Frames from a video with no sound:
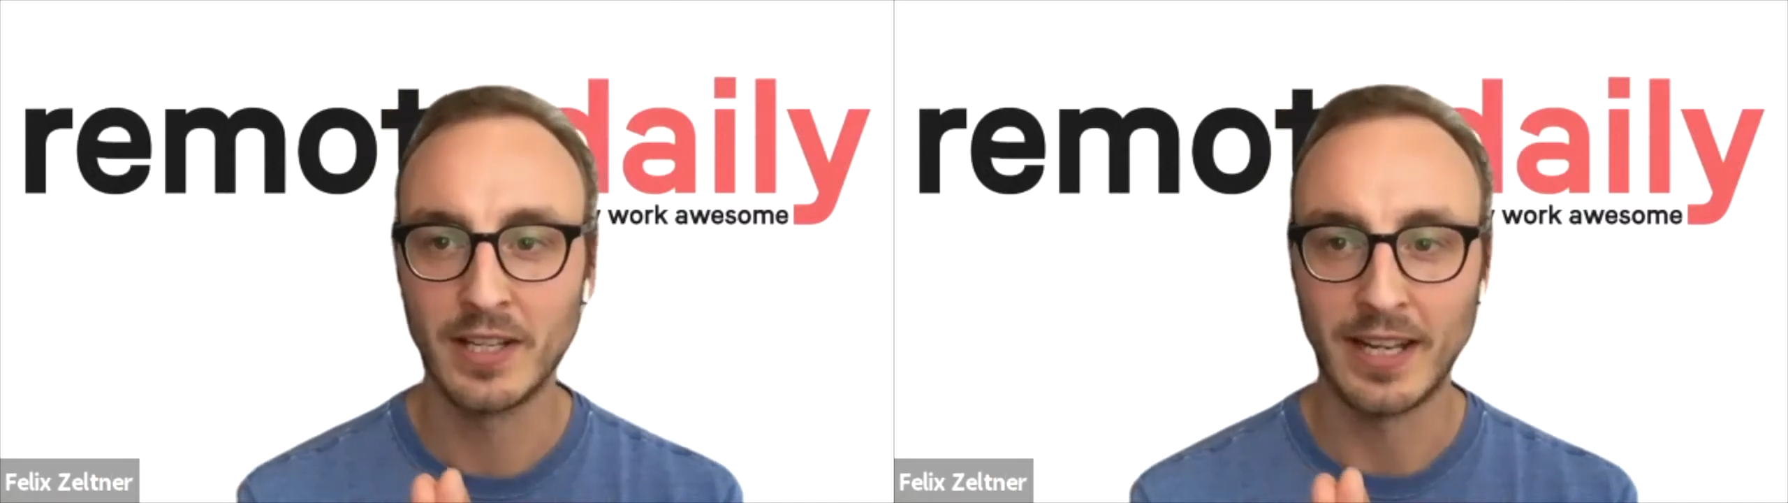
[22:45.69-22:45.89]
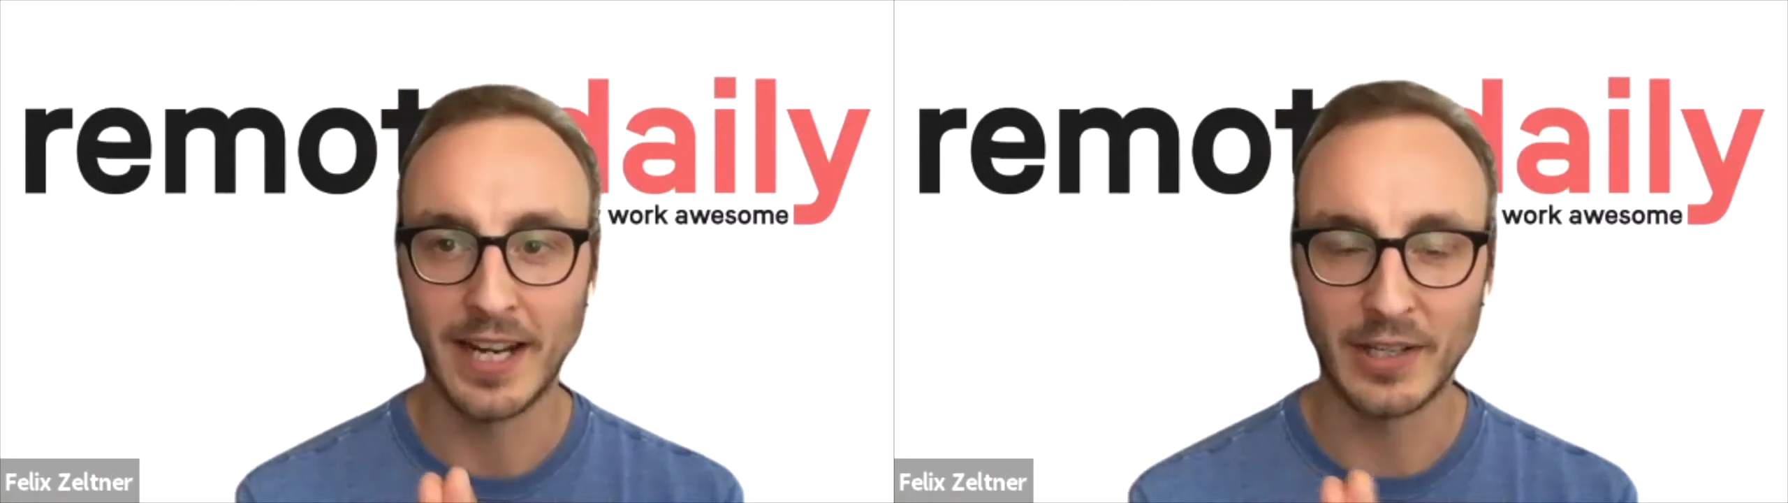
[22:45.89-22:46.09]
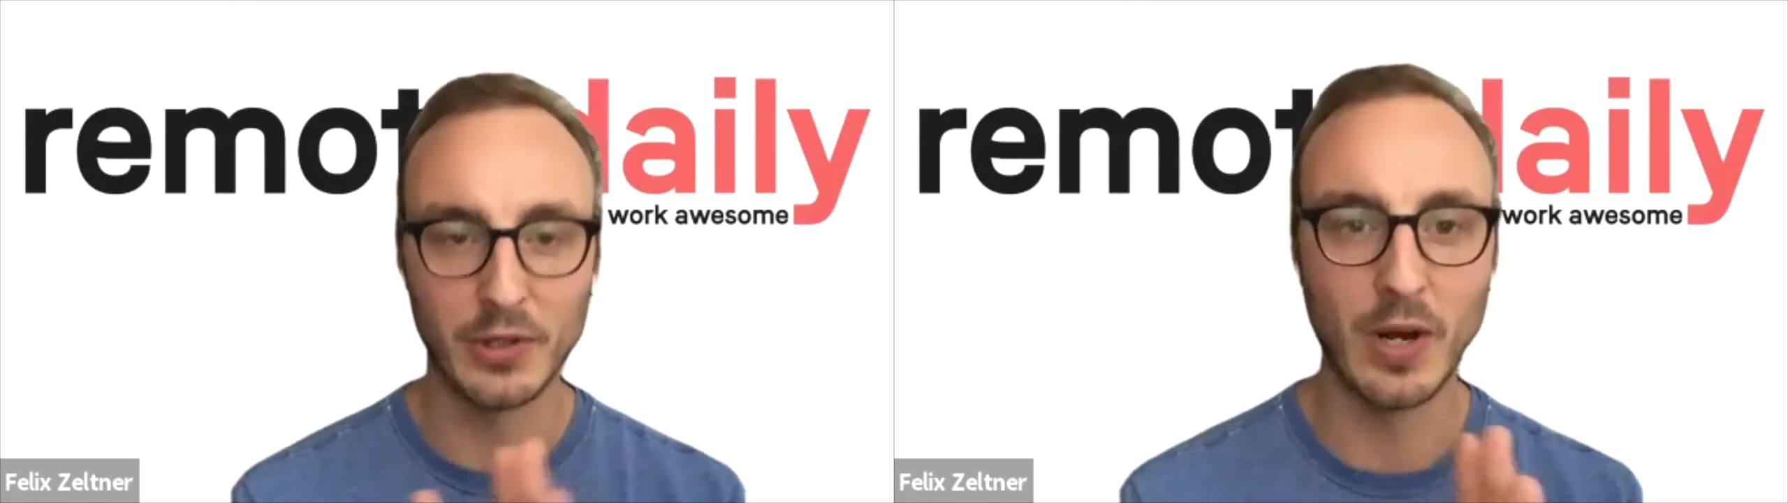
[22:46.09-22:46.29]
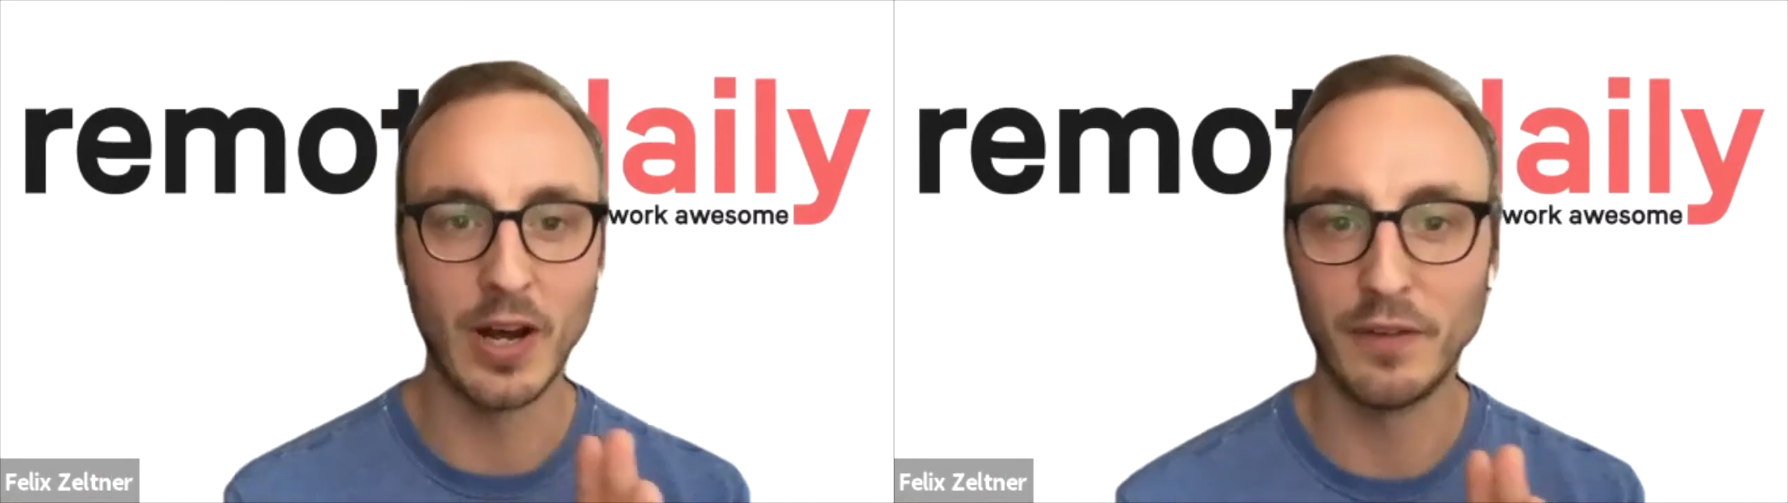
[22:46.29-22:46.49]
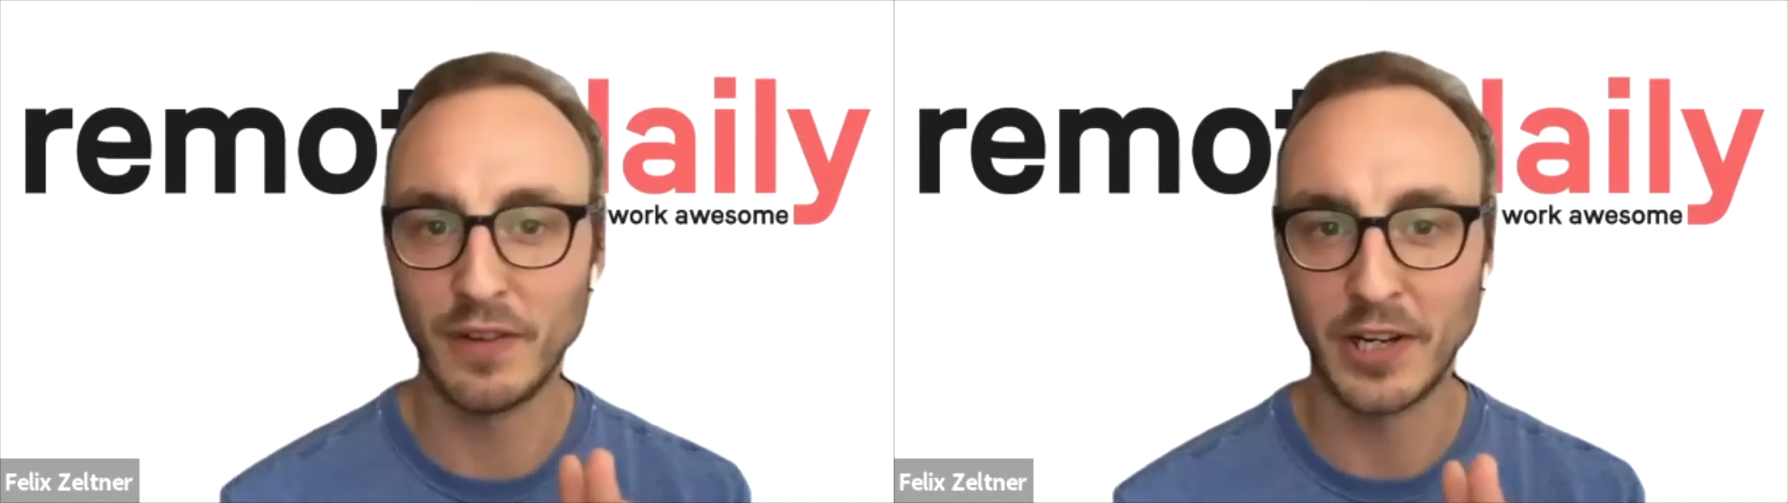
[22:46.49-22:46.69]
I don't know how
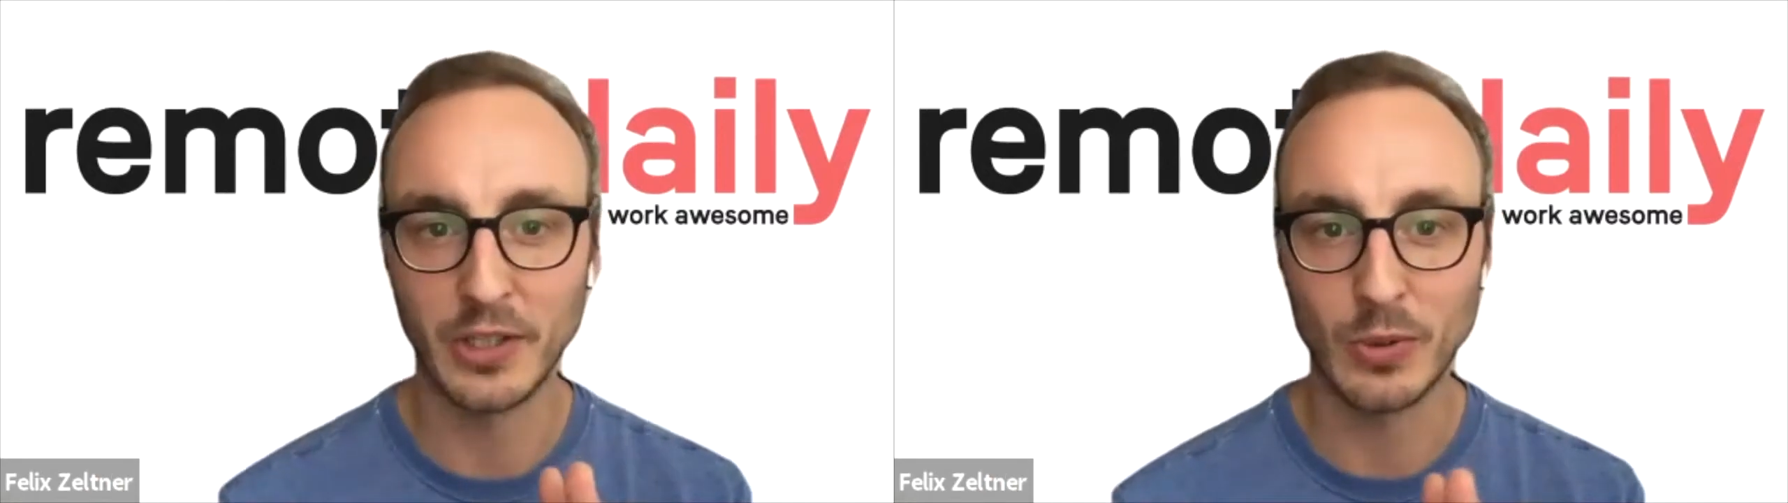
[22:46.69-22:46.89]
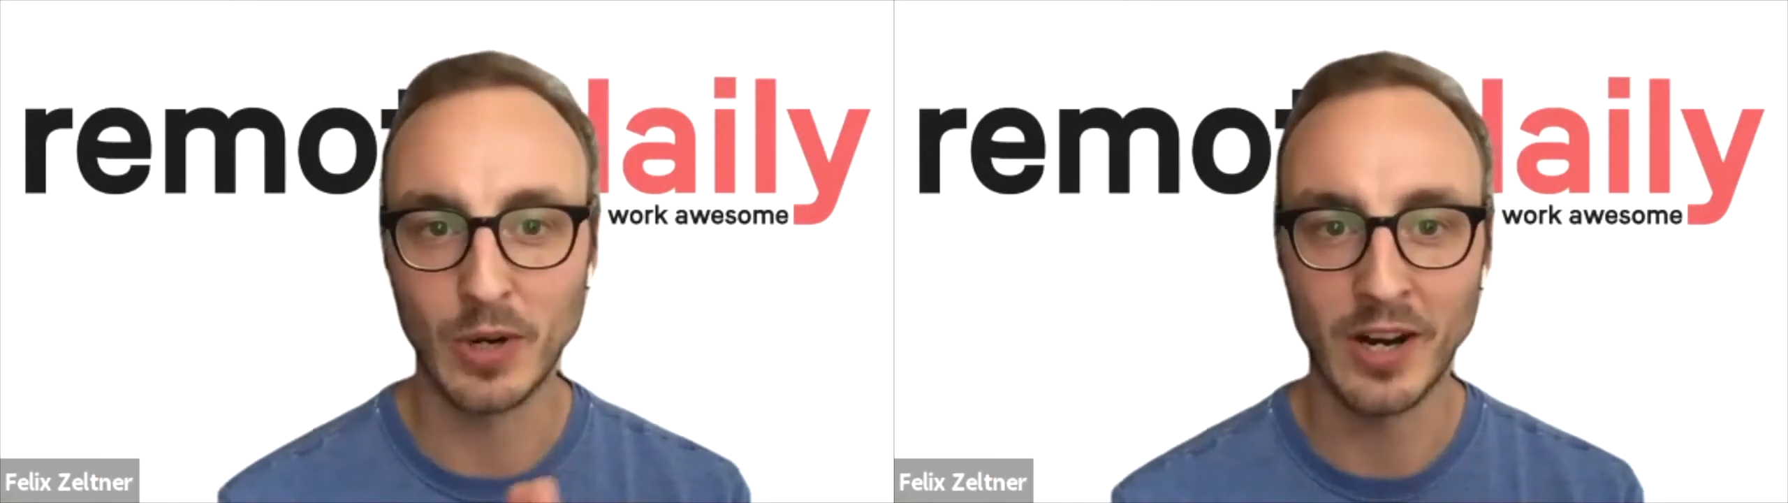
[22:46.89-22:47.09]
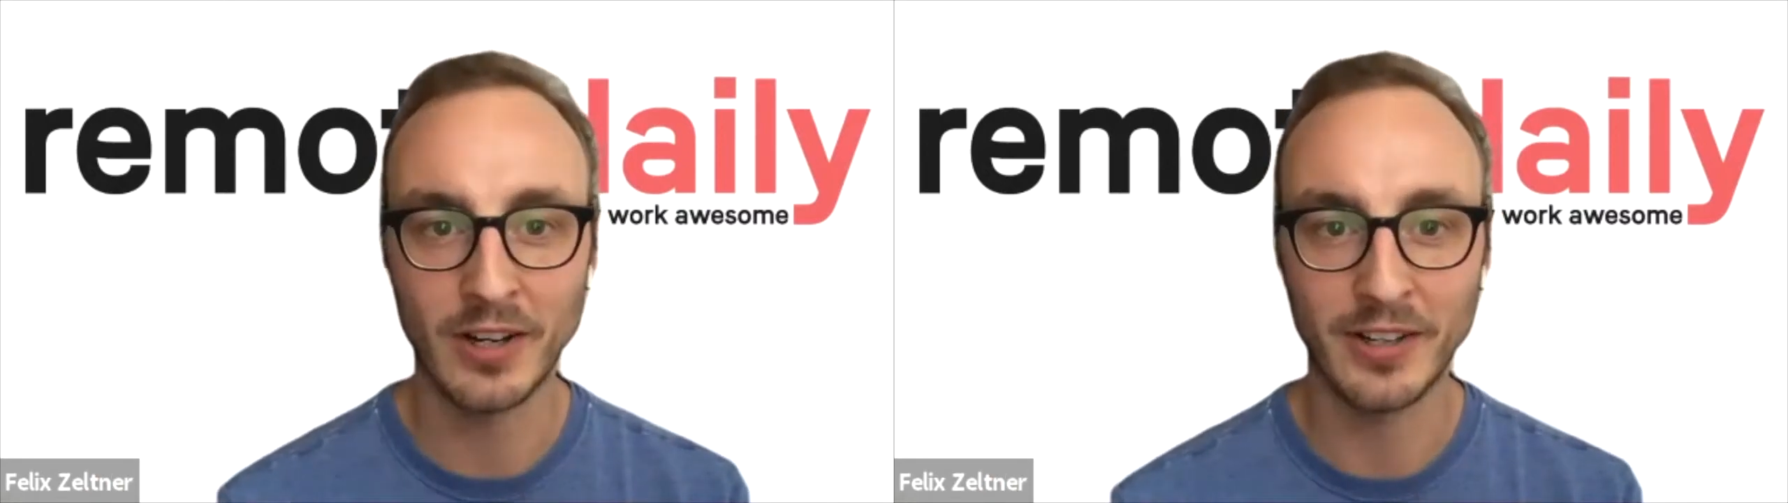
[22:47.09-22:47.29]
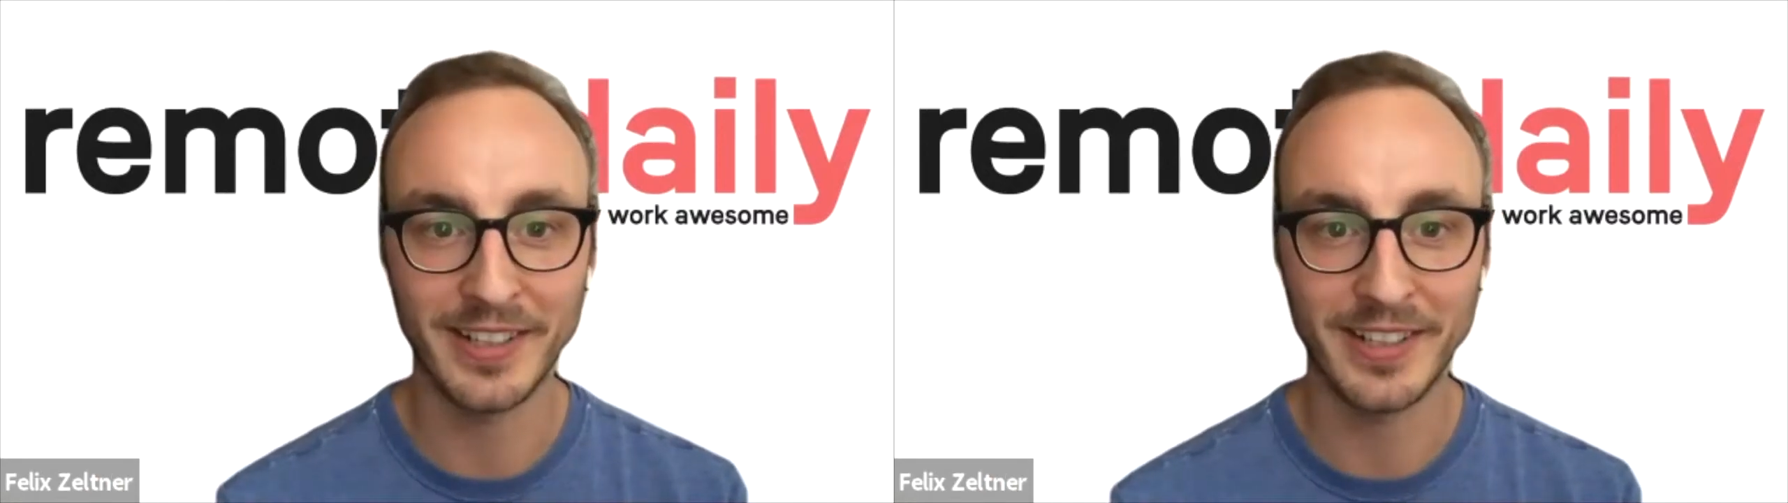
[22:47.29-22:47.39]
far you are.